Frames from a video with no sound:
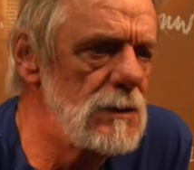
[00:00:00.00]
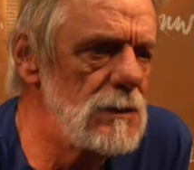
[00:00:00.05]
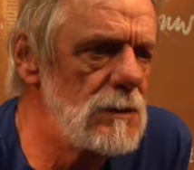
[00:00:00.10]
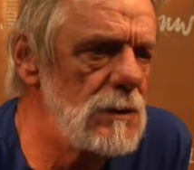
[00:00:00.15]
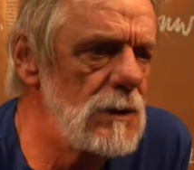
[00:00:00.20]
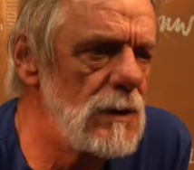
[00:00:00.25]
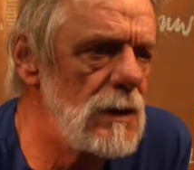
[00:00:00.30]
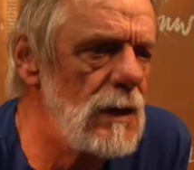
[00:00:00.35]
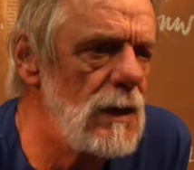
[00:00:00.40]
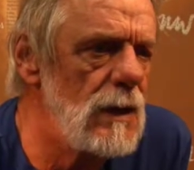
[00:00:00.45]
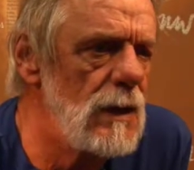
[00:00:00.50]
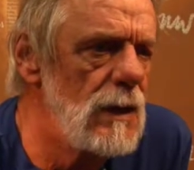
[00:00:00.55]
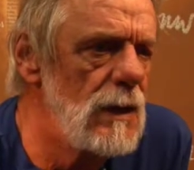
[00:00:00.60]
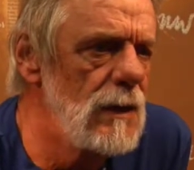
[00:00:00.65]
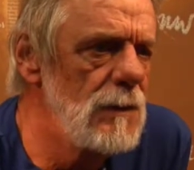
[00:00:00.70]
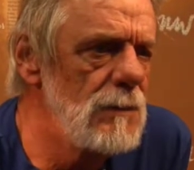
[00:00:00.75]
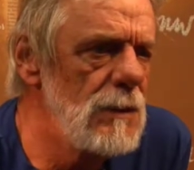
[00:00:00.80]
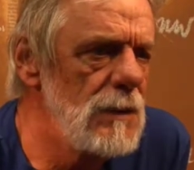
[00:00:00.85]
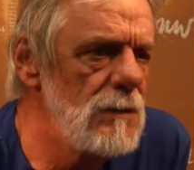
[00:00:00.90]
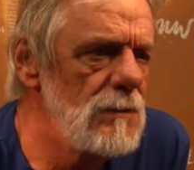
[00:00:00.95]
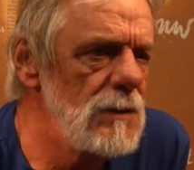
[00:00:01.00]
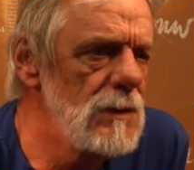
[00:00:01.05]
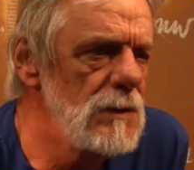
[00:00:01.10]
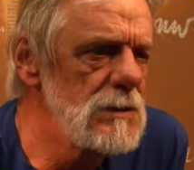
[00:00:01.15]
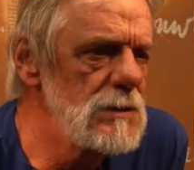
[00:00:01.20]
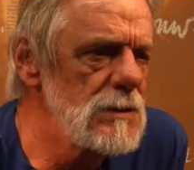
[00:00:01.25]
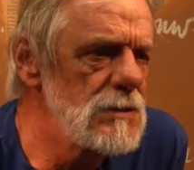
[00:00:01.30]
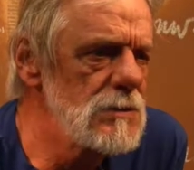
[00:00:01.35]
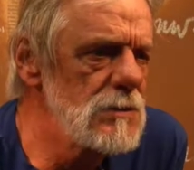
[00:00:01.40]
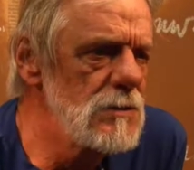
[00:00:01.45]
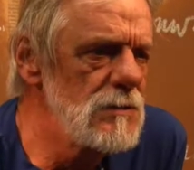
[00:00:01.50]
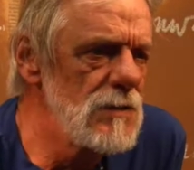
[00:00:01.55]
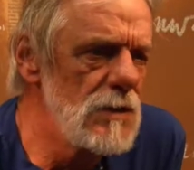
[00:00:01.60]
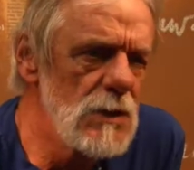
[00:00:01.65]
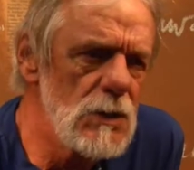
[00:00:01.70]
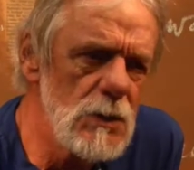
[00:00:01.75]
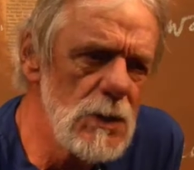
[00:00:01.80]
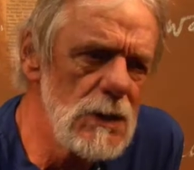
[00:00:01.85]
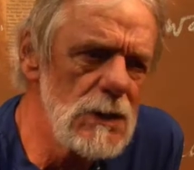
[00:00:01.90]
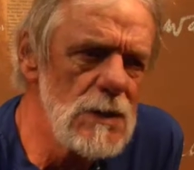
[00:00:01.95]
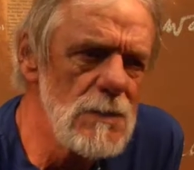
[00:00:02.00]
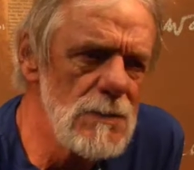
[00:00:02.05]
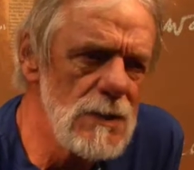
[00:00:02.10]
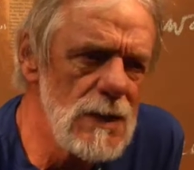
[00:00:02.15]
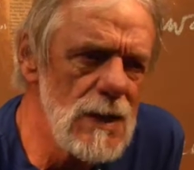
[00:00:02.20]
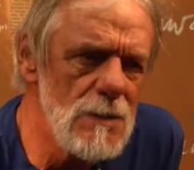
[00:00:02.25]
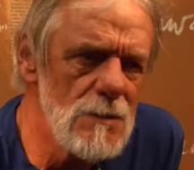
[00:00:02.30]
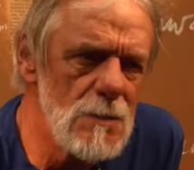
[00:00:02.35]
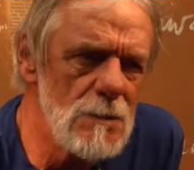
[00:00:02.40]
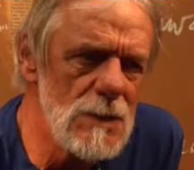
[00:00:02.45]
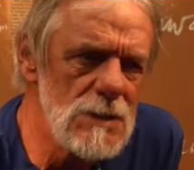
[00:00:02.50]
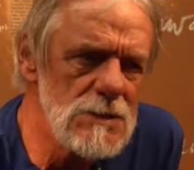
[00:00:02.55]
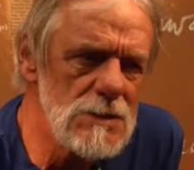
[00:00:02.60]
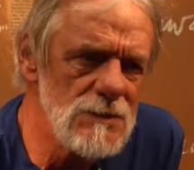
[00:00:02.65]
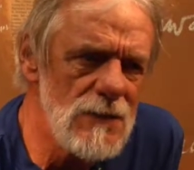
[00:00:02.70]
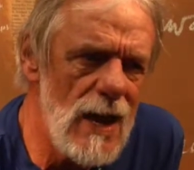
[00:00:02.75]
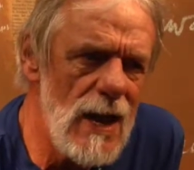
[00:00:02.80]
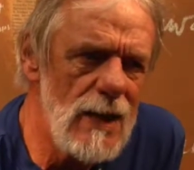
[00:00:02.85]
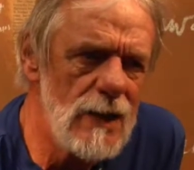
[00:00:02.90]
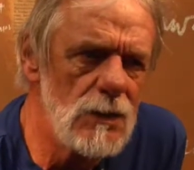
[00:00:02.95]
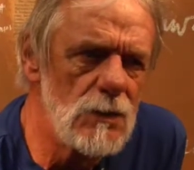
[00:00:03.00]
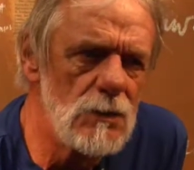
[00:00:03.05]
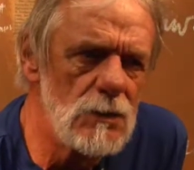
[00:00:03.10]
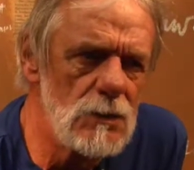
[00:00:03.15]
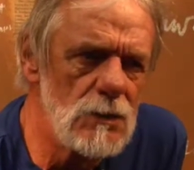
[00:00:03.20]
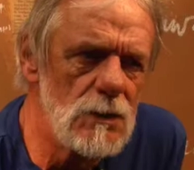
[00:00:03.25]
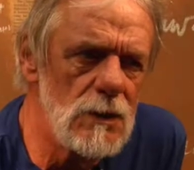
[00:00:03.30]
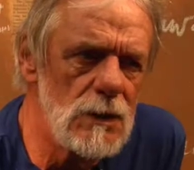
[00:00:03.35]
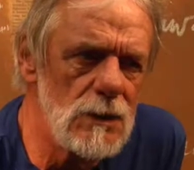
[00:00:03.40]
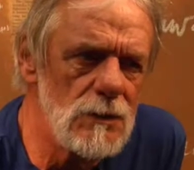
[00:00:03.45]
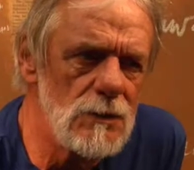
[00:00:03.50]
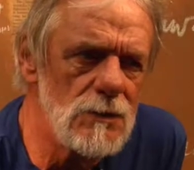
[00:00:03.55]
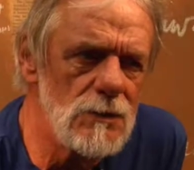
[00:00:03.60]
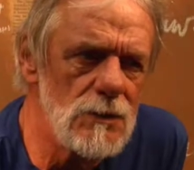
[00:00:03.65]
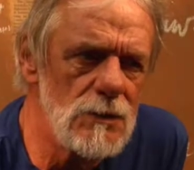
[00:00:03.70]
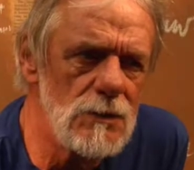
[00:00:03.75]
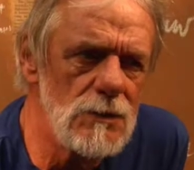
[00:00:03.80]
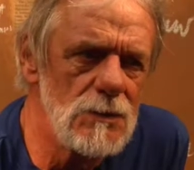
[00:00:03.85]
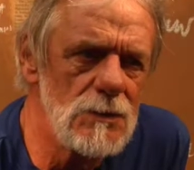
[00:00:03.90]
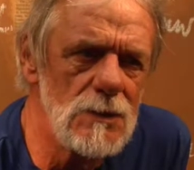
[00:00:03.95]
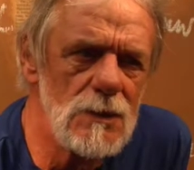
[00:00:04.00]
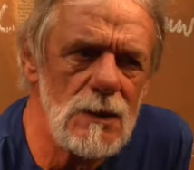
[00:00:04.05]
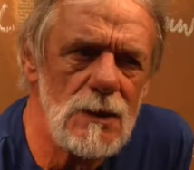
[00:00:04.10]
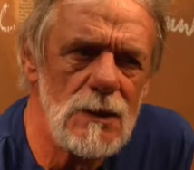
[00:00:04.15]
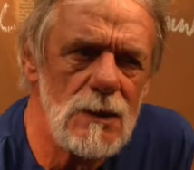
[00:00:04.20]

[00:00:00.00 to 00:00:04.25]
Mm. Or, I mean, it really just sort of very quickly became a bunch of hanger ons who,